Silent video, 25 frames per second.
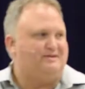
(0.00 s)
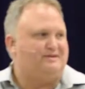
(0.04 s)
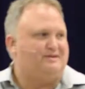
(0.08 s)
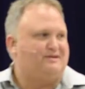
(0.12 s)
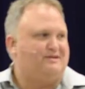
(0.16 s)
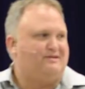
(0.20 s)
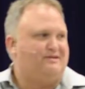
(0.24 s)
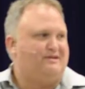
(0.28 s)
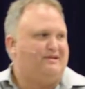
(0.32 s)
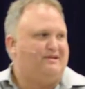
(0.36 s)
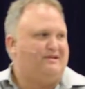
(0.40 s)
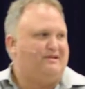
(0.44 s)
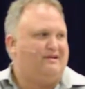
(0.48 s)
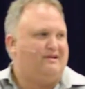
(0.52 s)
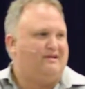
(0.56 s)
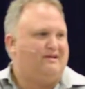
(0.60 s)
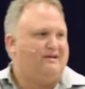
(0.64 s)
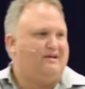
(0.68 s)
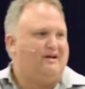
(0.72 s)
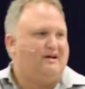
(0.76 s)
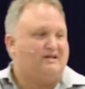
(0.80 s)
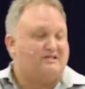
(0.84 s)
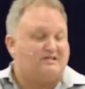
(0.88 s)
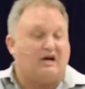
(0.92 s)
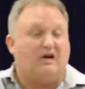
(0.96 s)

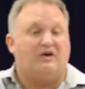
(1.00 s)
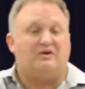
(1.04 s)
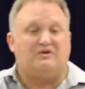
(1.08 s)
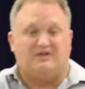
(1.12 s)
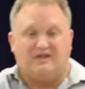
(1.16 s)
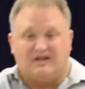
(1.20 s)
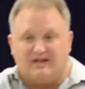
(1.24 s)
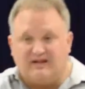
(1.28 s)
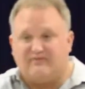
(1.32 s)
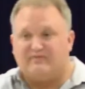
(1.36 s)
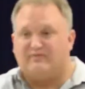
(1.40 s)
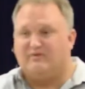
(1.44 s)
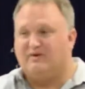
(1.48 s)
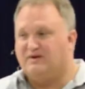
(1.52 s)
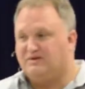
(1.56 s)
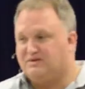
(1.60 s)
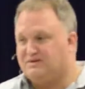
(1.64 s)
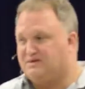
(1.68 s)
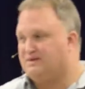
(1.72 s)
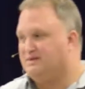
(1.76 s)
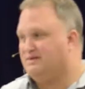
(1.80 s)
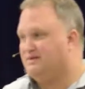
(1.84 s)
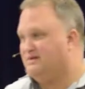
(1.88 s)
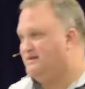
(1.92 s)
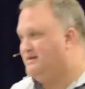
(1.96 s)
It's called
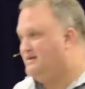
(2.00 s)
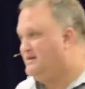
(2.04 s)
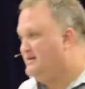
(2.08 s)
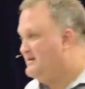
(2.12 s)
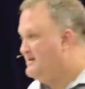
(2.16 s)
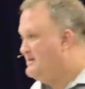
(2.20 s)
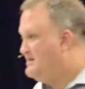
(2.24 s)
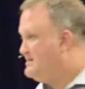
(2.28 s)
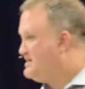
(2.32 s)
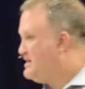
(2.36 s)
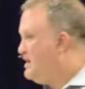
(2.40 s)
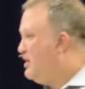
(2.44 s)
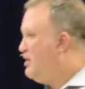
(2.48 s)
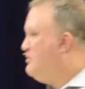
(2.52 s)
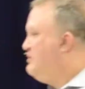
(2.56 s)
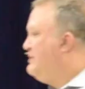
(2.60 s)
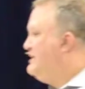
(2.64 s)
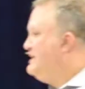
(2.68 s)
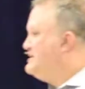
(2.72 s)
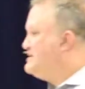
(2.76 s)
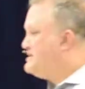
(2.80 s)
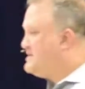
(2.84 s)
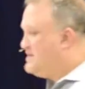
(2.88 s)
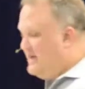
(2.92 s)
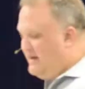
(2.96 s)
deliverance. It's called
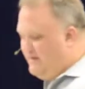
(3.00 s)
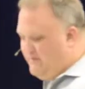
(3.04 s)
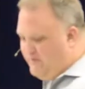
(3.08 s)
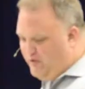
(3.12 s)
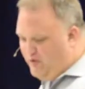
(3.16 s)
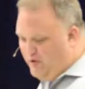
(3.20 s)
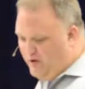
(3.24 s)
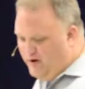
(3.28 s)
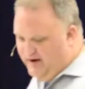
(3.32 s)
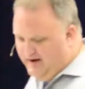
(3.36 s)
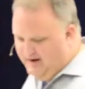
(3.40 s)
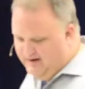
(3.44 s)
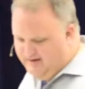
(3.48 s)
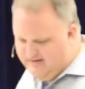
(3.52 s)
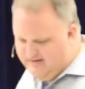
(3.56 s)
being set free.